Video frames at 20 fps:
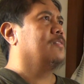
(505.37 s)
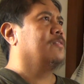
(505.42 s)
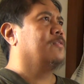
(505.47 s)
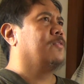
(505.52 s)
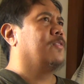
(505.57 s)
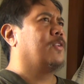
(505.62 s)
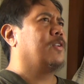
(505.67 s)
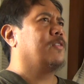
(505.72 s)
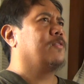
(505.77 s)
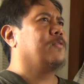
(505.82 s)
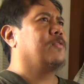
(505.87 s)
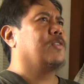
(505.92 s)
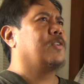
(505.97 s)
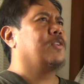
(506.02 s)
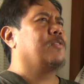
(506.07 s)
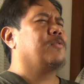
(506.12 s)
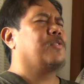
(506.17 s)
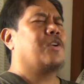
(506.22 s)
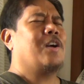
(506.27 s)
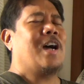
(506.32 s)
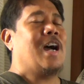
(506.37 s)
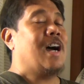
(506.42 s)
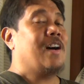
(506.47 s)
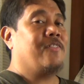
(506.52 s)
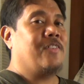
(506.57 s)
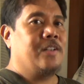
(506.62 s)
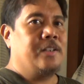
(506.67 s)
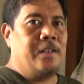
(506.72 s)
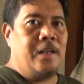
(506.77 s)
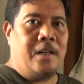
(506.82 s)
for
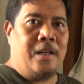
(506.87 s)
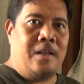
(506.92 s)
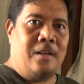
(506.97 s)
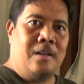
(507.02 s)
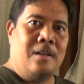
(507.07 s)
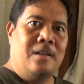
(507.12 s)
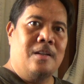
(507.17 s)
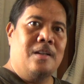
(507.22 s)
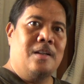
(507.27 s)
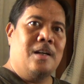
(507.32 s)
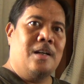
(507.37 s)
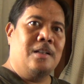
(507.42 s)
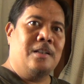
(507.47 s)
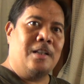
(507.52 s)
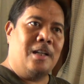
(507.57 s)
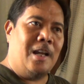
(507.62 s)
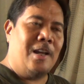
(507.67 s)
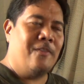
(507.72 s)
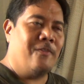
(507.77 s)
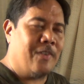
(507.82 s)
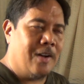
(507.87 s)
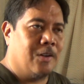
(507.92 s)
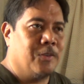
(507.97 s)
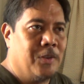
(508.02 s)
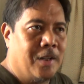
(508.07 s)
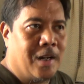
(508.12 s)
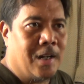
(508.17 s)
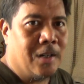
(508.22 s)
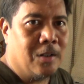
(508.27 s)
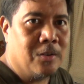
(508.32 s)
half a day until I
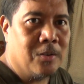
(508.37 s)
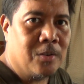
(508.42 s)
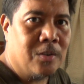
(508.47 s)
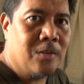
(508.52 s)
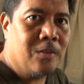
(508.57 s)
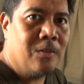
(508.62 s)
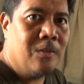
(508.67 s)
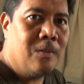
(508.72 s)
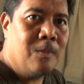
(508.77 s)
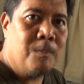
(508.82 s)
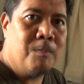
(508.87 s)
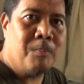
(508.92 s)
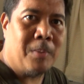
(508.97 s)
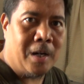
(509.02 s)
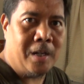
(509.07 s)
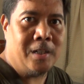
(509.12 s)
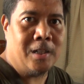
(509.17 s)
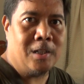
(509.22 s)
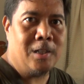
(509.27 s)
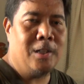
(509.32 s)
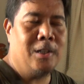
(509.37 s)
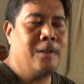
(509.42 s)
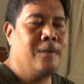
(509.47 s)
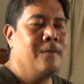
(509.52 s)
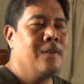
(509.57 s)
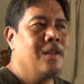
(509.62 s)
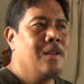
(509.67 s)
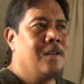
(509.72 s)
found the house finally,